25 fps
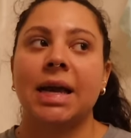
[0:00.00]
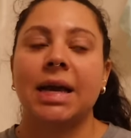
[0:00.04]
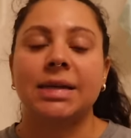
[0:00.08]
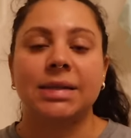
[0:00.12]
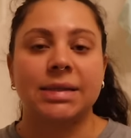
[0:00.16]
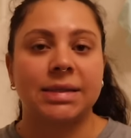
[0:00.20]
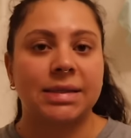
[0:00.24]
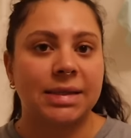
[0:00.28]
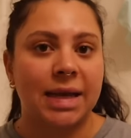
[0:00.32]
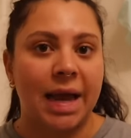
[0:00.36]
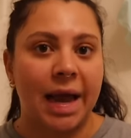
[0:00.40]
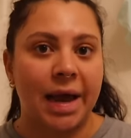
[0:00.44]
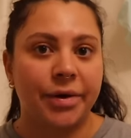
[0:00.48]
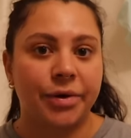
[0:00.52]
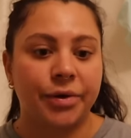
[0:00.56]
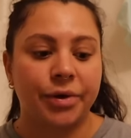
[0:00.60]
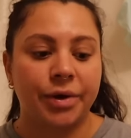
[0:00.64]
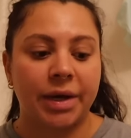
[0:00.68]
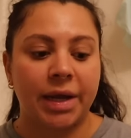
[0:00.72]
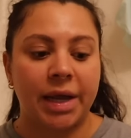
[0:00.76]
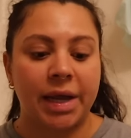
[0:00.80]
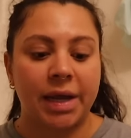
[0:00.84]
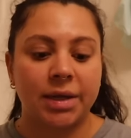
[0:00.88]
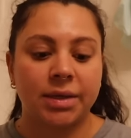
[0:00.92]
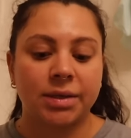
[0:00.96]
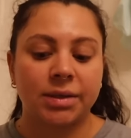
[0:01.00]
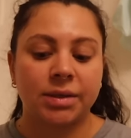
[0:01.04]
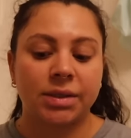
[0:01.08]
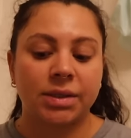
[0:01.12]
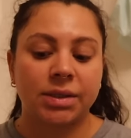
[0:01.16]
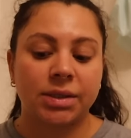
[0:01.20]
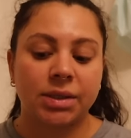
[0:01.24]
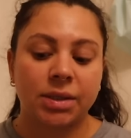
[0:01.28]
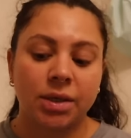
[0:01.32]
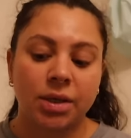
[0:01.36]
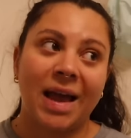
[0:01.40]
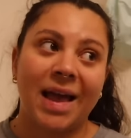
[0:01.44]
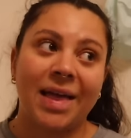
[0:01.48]
and
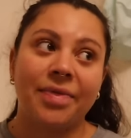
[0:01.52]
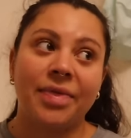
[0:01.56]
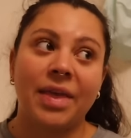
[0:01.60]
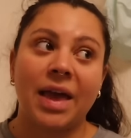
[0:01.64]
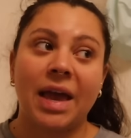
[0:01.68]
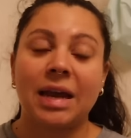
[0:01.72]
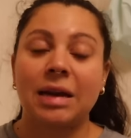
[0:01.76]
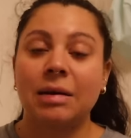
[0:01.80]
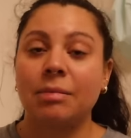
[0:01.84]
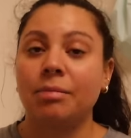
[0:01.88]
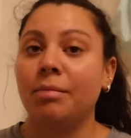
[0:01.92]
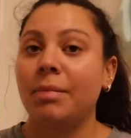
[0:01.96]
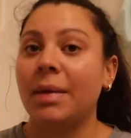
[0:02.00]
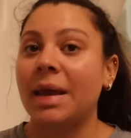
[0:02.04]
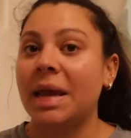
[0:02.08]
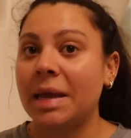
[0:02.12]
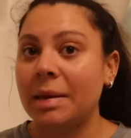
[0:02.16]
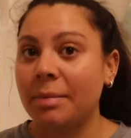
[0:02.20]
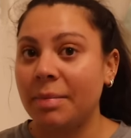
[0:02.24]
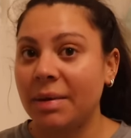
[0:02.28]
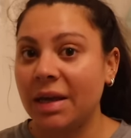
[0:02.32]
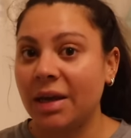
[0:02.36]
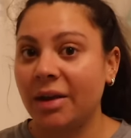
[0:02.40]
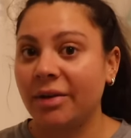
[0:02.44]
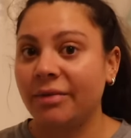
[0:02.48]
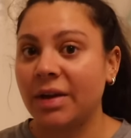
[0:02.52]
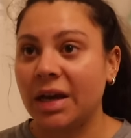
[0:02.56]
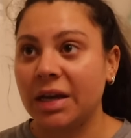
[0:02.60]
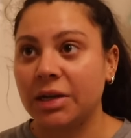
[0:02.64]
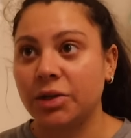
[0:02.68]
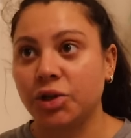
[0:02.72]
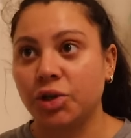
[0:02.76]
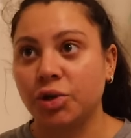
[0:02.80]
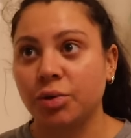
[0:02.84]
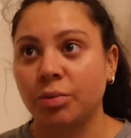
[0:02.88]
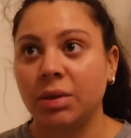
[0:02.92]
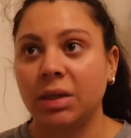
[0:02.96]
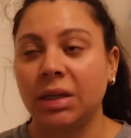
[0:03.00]
Saturdays. And then maybe
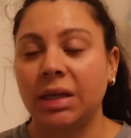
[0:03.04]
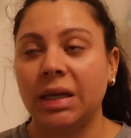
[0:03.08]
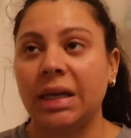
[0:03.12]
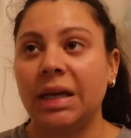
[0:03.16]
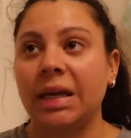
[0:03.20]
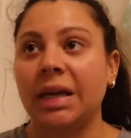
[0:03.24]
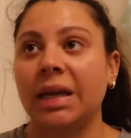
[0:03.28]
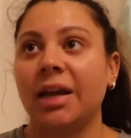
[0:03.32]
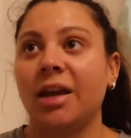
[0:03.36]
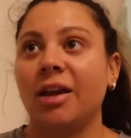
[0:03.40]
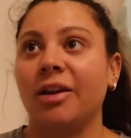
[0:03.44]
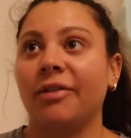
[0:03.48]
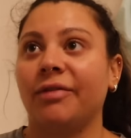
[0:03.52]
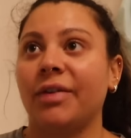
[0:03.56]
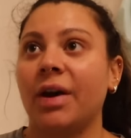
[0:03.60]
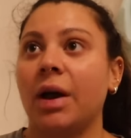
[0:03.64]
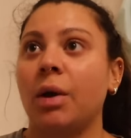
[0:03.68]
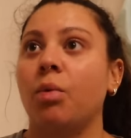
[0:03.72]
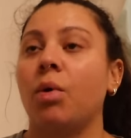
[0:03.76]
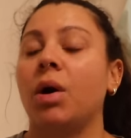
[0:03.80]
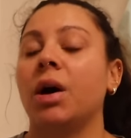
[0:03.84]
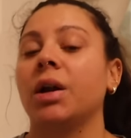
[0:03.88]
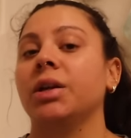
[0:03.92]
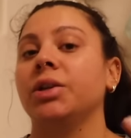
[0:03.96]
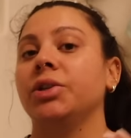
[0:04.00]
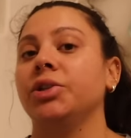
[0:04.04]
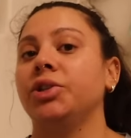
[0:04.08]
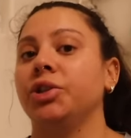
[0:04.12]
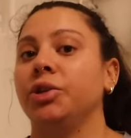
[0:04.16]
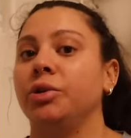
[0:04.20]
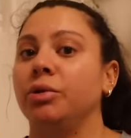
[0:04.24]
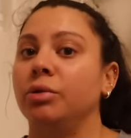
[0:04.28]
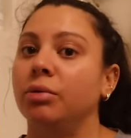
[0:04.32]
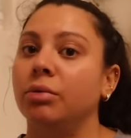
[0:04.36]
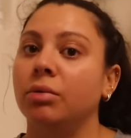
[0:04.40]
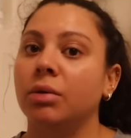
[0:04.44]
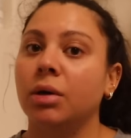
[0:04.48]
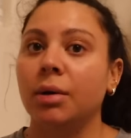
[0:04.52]
eventually, if I want to
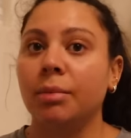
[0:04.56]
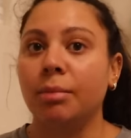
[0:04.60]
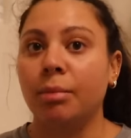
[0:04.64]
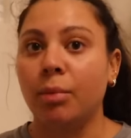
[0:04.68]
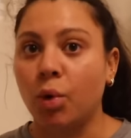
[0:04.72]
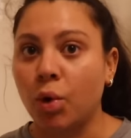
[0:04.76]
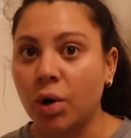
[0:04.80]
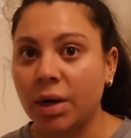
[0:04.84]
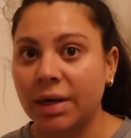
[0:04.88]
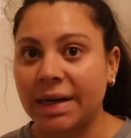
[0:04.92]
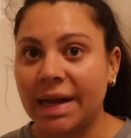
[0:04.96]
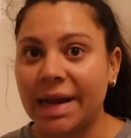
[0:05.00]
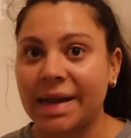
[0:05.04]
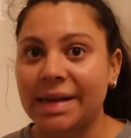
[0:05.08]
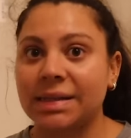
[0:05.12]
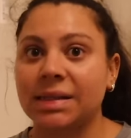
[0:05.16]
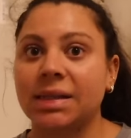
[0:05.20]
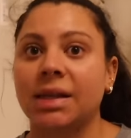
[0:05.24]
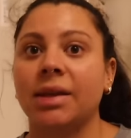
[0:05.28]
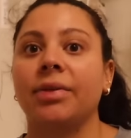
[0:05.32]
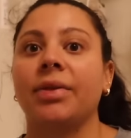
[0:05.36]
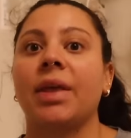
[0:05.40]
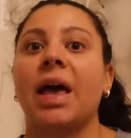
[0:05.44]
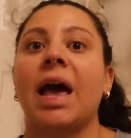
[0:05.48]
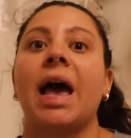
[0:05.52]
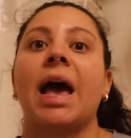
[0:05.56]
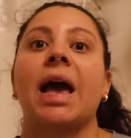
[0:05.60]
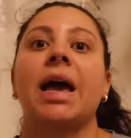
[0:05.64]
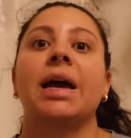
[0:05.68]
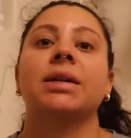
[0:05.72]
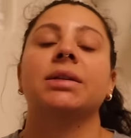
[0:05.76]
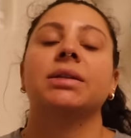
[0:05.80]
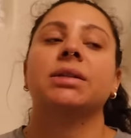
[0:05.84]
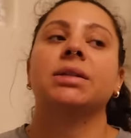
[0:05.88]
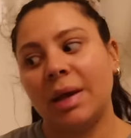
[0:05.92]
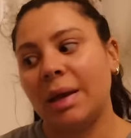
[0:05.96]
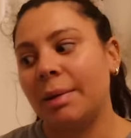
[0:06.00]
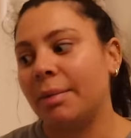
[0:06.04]
do more days than
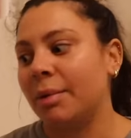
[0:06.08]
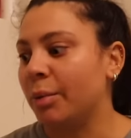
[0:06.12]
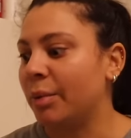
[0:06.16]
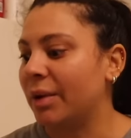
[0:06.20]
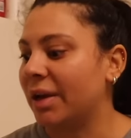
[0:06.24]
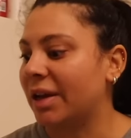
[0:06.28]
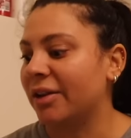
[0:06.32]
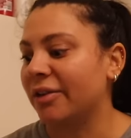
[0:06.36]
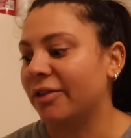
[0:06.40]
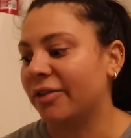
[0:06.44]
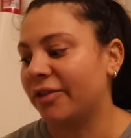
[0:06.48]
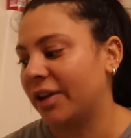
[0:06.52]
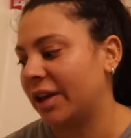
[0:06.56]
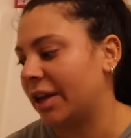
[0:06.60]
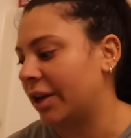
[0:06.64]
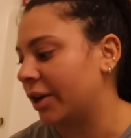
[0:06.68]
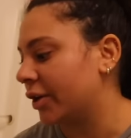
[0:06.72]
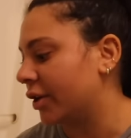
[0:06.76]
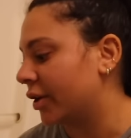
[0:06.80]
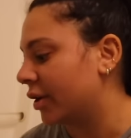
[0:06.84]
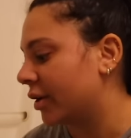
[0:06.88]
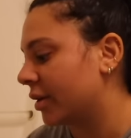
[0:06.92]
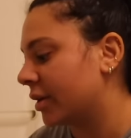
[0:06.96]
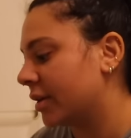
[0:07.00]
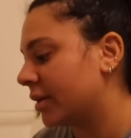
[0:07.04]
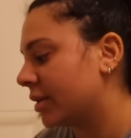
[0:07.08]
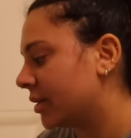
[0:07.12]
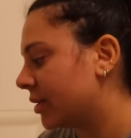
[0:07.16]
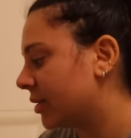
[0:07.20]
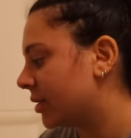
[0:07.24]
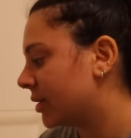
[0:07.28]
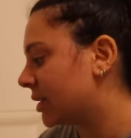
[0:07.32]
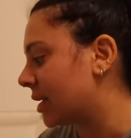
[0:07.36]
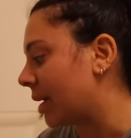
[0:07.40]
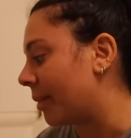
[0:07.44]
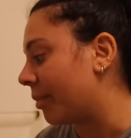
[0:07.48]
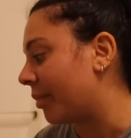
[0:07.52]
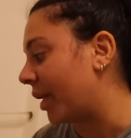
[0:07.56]
that, maybe we can figure
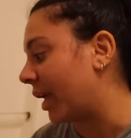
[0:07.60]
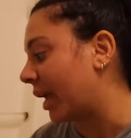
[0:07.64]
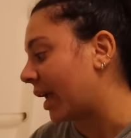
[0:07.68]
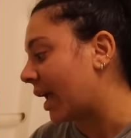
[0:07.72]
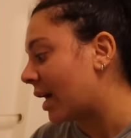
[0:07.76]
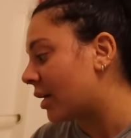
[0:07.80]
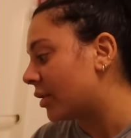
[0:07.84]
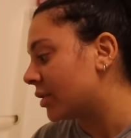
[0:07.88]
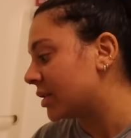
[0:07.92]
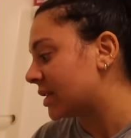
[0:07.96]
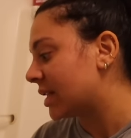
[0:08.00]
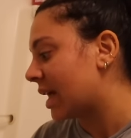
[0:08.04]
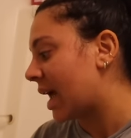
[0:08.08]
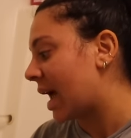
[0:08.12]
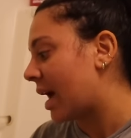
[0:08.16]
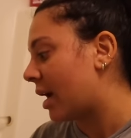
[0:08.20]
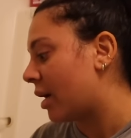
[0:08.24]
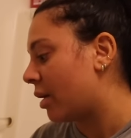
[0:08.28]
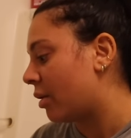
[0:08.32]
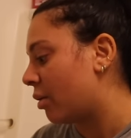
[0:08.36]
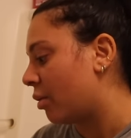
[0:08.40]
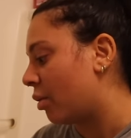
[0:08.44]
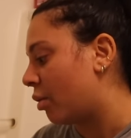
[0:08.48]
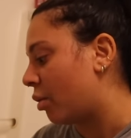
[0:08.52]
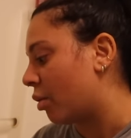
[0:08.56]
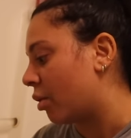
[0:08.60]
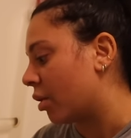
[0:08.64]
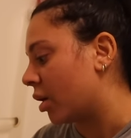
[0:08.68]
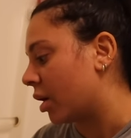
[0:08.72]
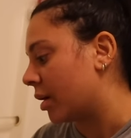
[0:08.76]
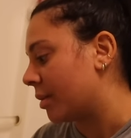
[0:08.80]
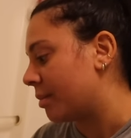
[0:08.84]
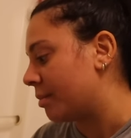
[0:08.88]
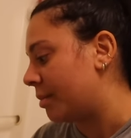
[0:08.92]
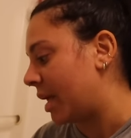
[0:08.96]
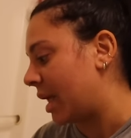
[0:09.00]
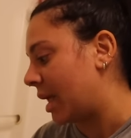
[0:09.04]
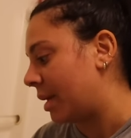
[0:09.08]
something else out
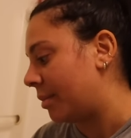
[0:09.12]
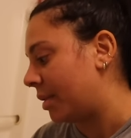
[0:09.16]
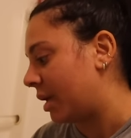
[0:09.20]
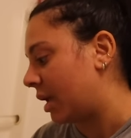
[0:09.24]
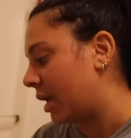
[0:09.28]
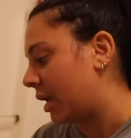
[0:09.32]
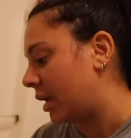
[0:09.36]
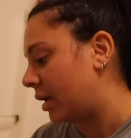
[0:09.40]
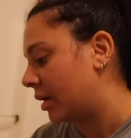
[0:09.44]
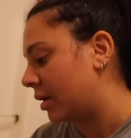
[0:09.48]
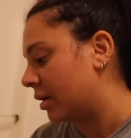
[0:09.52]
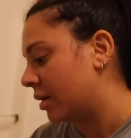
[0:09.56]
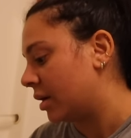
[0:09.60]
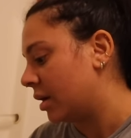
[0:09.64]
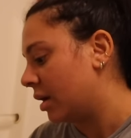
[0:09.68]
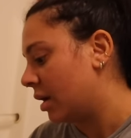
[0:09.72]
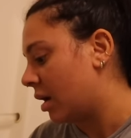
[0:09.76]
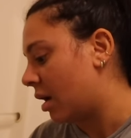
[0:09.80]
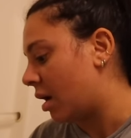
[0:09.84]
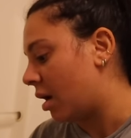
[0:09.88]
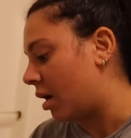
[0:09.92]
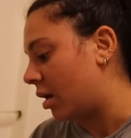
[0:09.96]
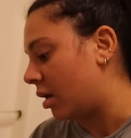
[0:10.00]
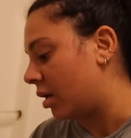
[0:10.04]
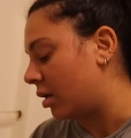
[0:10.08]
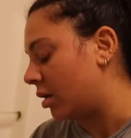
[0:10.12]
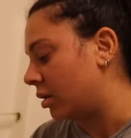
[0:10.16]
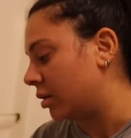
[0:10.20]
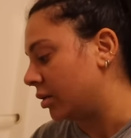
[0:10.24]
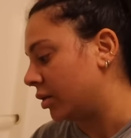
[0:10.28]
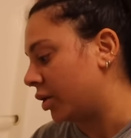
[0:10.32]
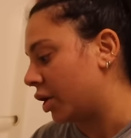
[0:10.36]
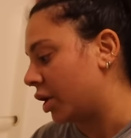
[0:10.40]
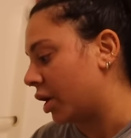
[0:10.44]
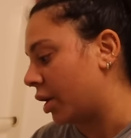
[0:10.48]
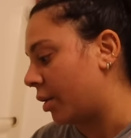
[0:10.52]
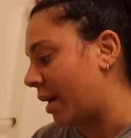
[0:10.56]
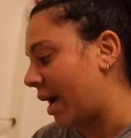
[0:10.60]
or maybe I'll,
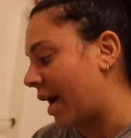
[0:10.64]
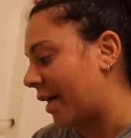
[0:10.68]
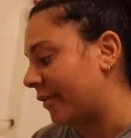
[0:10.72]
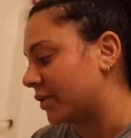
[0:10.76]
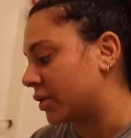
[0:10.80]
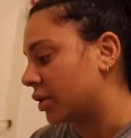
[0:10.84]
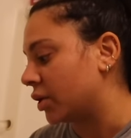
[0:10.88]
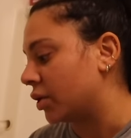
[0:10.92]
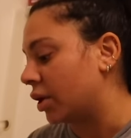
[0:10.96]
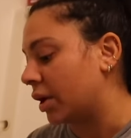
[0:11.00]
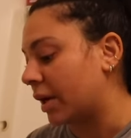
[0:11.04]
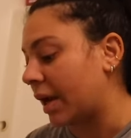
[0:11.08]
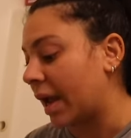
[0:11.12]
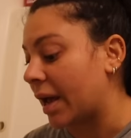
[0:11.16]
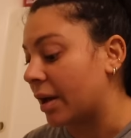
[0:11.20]
you know, have to look